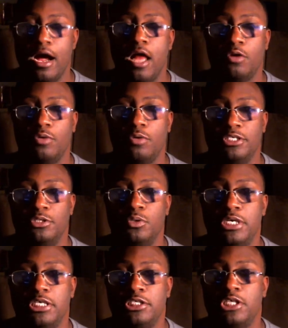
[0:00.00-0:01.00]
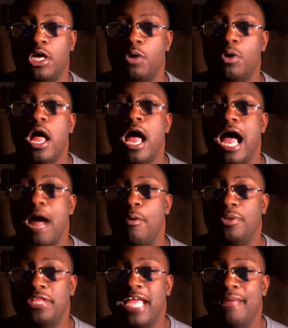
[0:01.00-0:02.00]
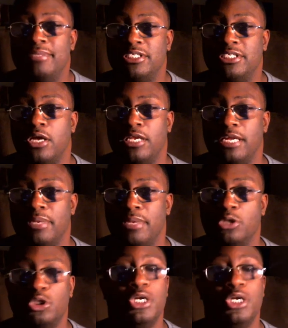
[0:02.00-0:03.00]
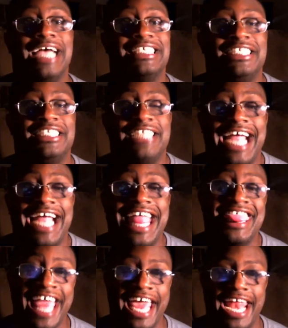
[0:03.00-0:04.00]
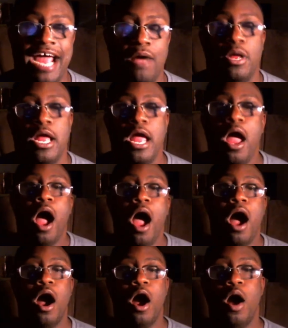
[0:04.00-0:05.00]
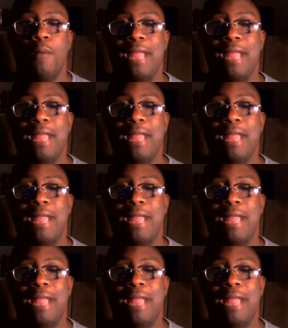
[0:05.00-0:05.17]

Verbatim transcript: Harlequin is doing it, so I will put the Amazon link below so you guys can check that out.